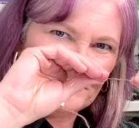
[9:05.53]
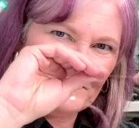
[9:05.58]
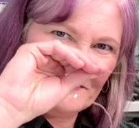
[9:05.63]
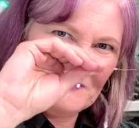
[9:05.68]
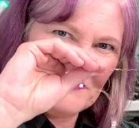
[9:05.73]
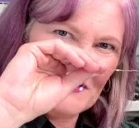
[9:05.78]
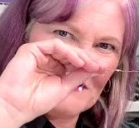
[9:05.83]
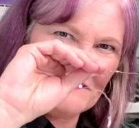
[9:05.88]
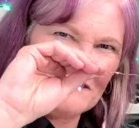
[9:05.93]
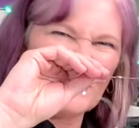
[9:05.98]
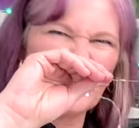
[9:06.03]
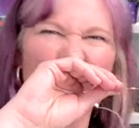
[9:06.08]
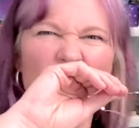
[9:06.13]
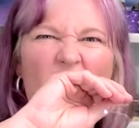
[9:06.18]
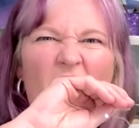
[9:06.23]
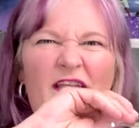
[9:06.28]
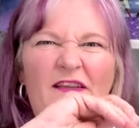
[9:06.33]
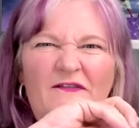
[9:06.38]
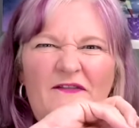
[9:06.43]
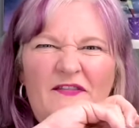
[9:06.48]

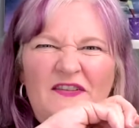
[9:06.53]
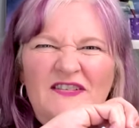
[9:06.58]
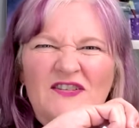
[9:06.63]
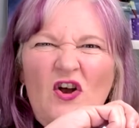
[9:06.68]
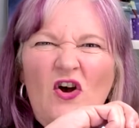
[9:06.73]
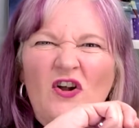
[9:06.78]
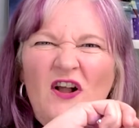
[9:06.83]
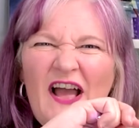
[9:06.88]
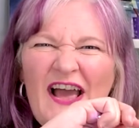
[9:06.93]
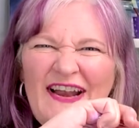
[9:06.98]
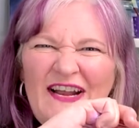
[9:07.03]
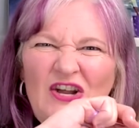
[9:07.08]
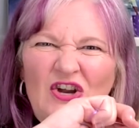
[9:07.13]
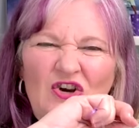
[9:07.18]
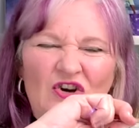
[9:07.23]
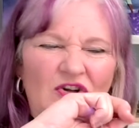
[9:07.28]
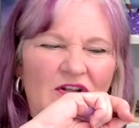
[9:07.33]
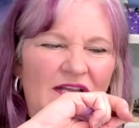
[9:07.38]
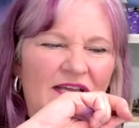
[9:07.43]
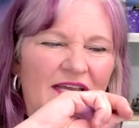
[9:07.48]
it's all kind of
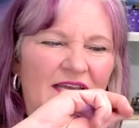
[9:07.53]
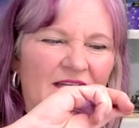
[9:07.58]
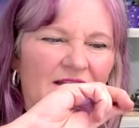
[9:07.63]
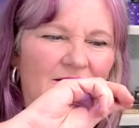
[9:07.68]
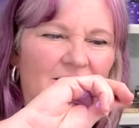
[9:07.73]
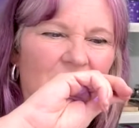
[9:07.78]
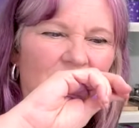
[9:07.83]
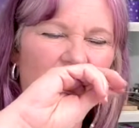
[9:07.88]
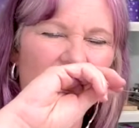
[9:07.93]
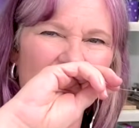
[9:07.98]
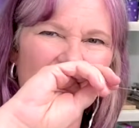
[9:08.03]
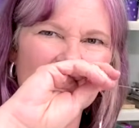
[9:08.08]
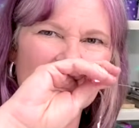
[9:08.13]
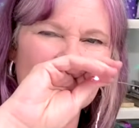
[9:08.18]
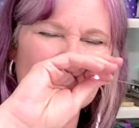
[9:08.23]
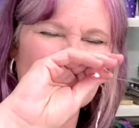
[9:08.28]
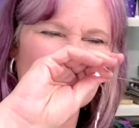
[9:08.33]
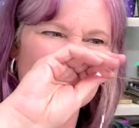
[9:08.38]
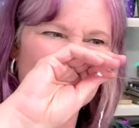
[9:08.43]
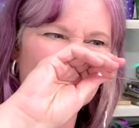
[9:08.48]
curly and you're getting
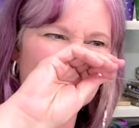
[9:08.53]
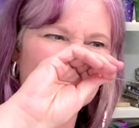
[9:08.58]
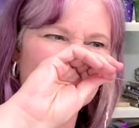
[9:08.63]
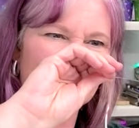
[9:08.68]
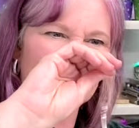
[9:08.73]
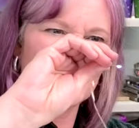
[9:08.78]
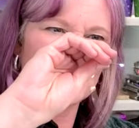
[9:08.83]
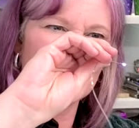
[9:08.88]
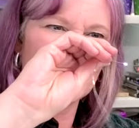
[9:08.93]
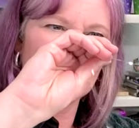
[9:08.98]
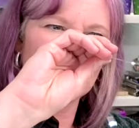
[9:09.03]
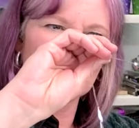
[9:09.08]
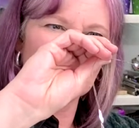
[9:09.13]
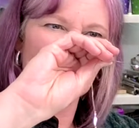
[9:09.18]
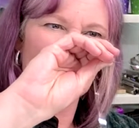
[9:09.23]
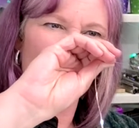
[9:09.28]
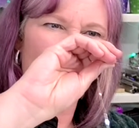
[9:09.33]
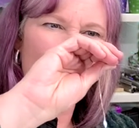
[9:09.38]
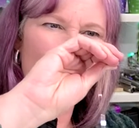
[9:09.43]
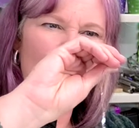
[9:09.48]
kinks, if you
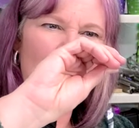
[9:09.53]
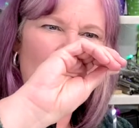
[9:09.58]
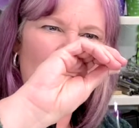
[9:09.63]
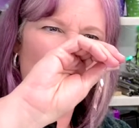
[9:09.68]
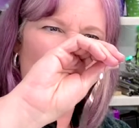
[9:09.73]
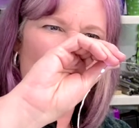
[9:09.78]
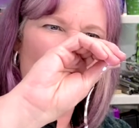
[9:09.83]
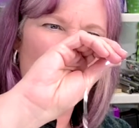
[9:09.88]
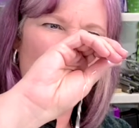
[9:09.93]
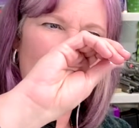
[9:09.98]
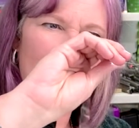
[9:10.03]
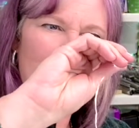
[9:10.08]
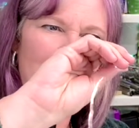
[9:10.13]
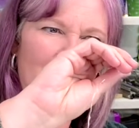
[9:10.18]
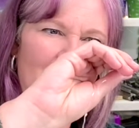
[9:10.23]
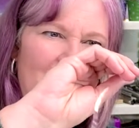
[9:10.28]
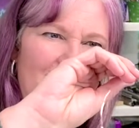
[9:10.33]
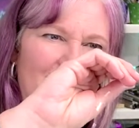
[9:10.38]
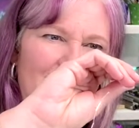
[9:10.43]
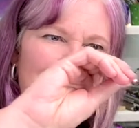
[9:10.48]
kind of pull on it
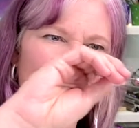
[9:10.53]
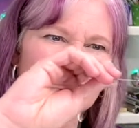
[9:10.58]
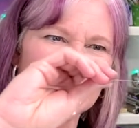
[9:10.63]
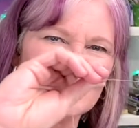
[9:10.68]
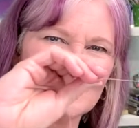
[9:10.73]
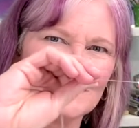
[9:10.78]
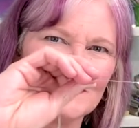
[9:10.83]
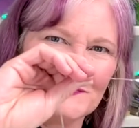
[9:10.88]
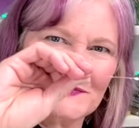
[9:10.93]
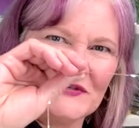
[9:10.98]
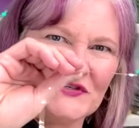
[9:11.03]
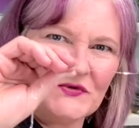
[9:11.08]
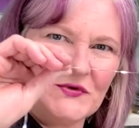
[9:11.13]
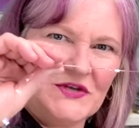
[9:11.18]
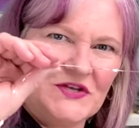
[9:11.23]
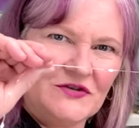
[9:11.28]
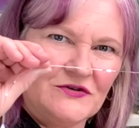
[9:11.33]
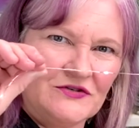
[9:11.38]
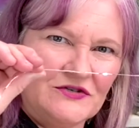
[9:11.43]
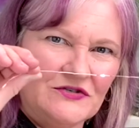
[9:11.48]
like this between
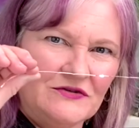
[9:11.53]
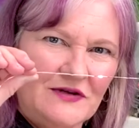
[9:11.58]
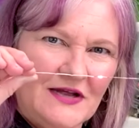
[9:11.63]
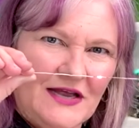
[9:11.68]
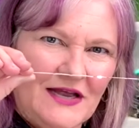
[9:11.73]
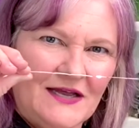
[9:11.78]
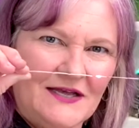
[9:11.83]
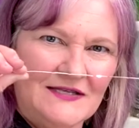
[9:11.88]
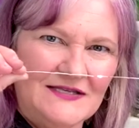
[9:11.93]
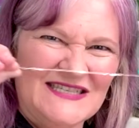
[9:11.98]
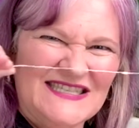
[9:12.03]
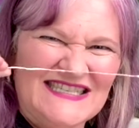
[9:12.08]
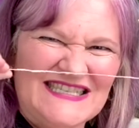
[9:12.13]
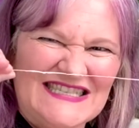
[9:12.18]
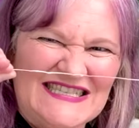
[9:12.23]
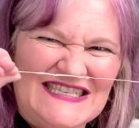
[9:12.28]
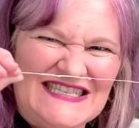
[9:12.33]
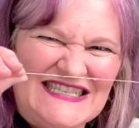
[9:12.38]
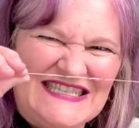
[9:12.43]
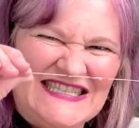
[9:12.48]
your two hands,
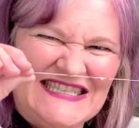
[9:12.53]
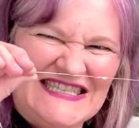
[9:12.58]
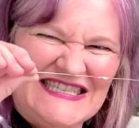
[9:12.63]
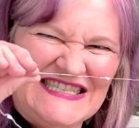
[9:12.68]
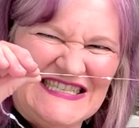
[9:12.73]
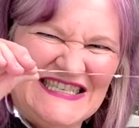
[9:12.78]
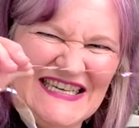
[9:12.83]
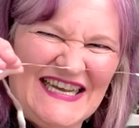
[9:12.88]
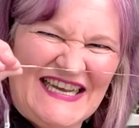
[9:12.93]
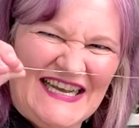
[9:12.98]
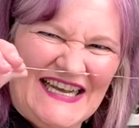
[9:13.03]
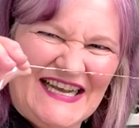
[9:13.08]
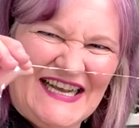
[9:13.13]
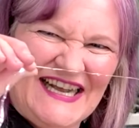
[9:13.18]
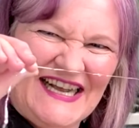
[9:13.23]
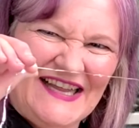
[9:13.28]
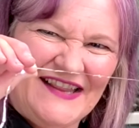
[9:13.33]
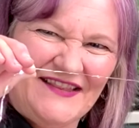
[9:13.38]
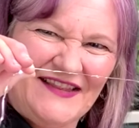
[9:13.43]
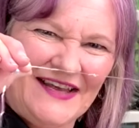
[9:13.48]

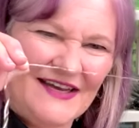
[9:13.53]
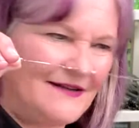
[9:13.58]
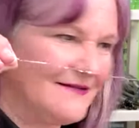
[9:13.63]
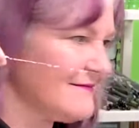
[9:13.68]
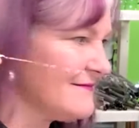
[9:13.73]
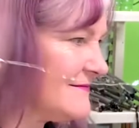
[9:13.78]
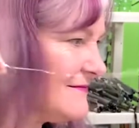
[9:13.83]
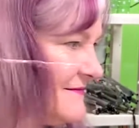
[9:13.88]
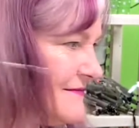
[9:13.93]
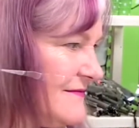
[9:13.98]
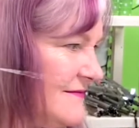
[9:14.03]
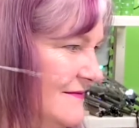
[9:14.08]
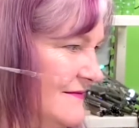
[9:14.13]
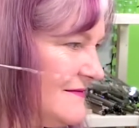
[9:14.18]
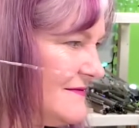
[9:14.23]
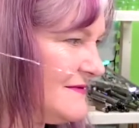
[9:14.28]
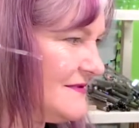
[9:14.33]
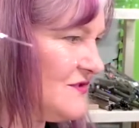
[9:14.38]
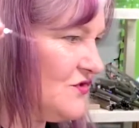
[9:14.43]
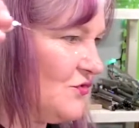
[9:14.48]
like
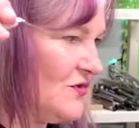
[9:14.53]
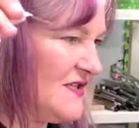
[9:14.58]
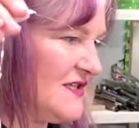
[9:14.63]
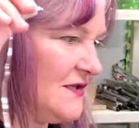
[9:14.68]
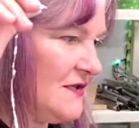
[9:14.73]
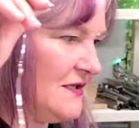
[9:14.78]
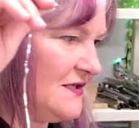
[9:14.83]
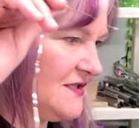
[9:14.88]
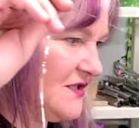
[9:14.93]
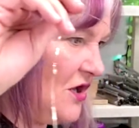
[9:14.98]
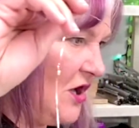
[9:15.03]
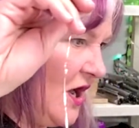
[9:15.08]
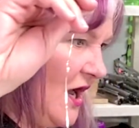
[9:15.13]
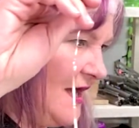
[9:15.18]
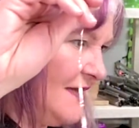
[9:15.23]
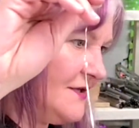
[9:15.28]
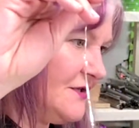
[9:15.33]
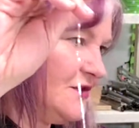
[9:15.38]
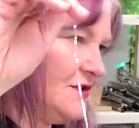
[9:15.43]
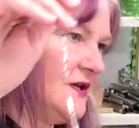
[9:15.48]
so it's a little
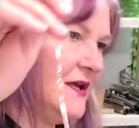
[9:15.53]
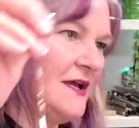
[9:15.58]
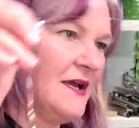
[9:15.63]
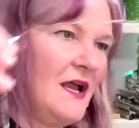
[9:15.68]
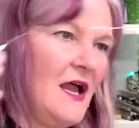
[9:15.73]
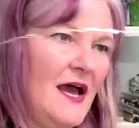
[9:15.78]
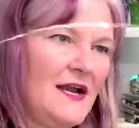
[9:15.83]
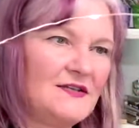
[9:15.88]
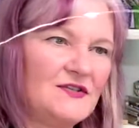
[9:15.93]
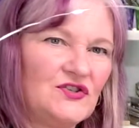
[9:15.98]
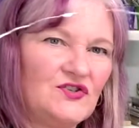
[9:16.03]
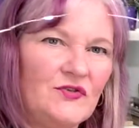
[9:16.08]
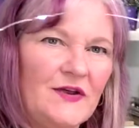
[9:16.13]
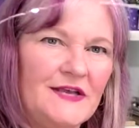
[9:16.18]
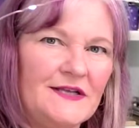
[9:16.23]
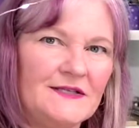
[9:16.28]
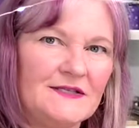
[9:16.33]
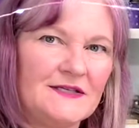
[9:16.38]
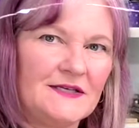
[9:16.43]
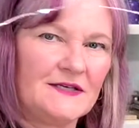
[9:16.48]
taut, it kind of
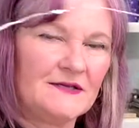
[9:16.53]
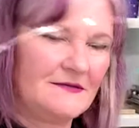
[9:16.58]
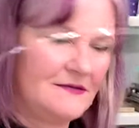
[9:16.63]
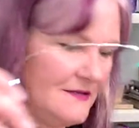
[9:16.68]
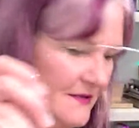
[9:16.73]
straightens it.